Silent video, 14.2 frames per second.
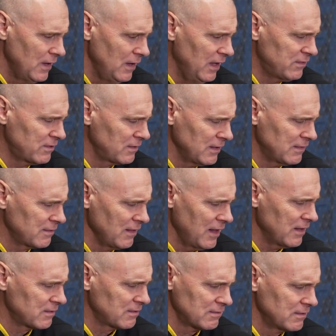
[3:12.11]
It's
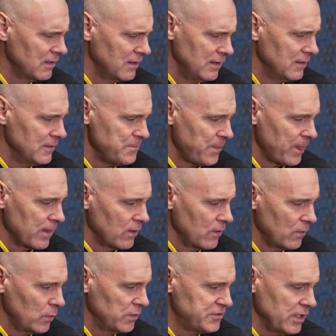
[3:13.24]
less
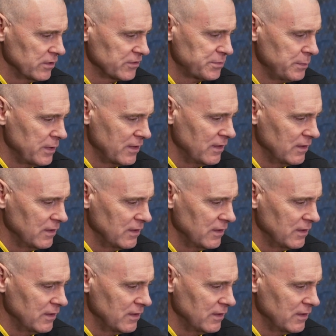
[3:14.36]
with Jalen Smith.